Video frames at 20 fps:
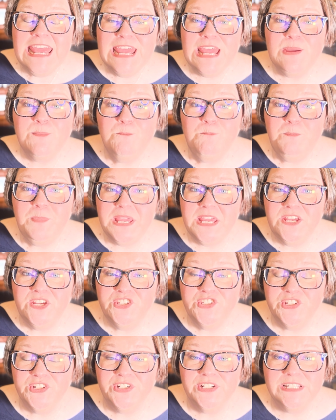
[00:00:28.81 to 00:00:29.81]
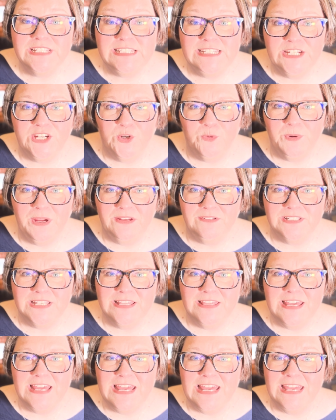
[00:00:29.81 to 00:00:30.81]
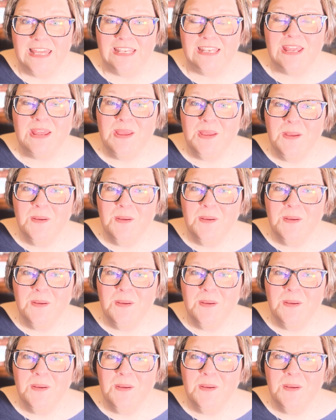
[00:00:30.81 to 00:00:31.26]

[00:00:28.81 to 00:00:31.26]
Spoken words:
And be sure to stick around to the end